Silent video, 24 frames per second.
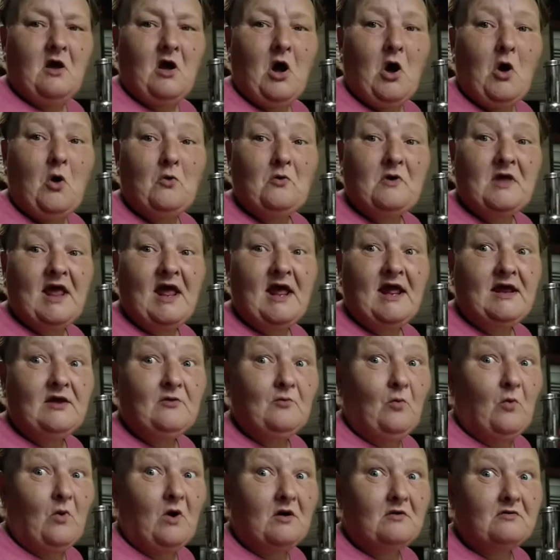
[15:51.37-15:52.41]
Okay,
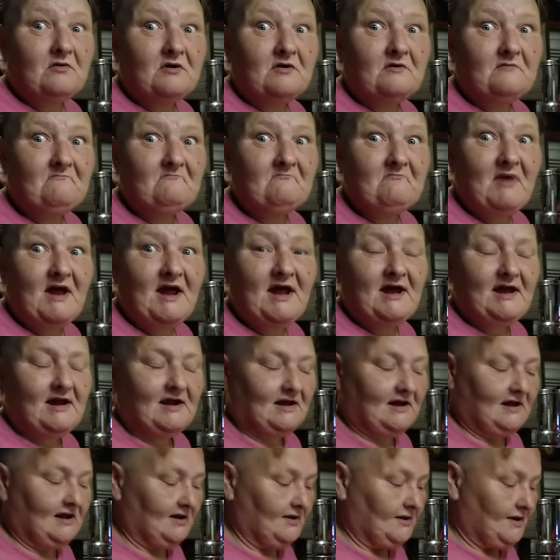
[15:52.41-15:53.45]
welcome back.
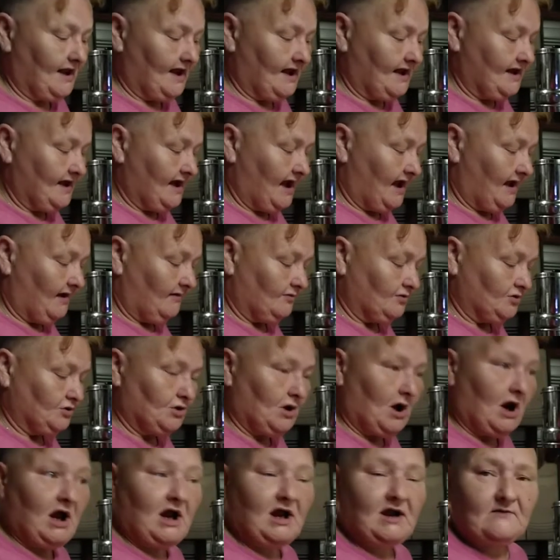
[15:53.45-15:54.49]
They have
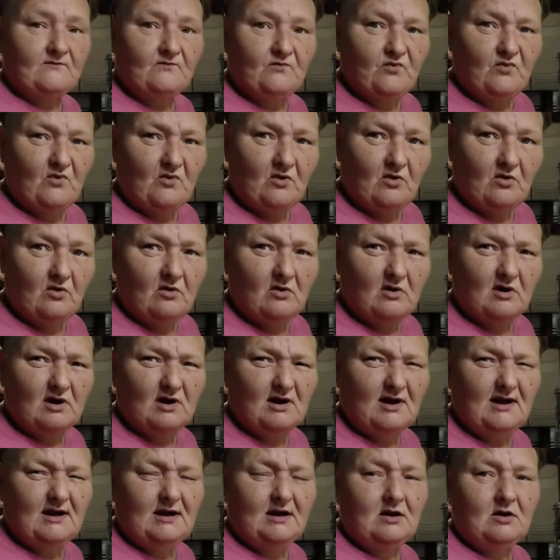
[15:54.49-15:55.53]
dried for a
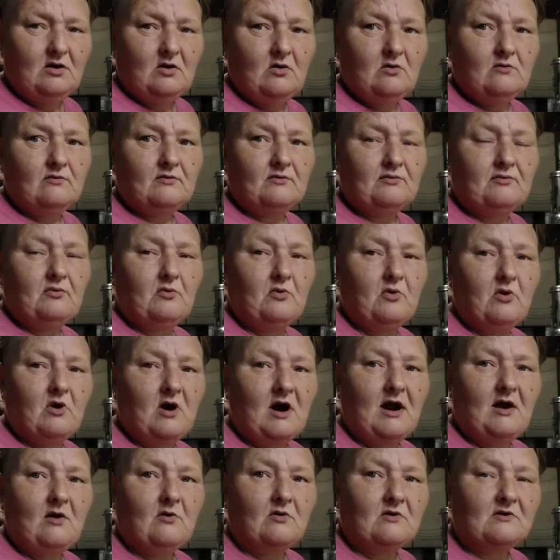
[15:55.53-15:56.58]
little over four
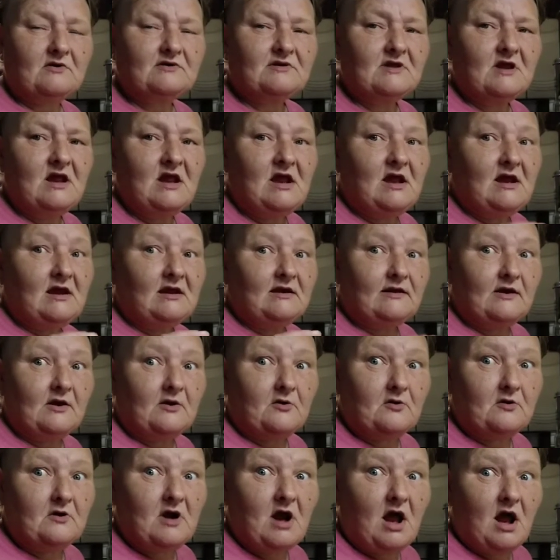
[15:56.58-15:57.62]
hours. They're
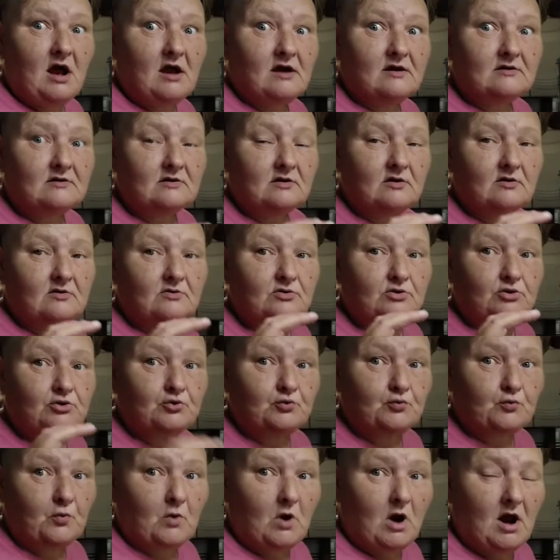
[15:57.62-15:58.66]
not
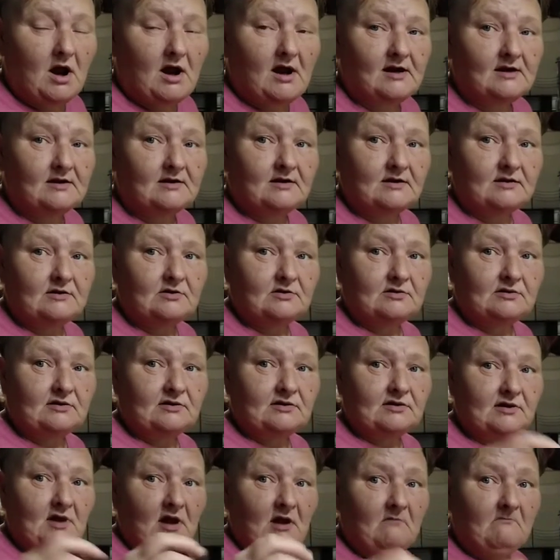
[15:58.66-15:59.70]
dried, just
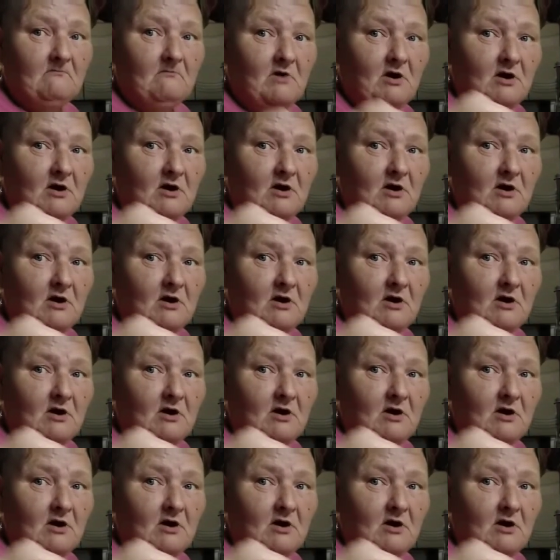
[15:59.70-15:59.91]
some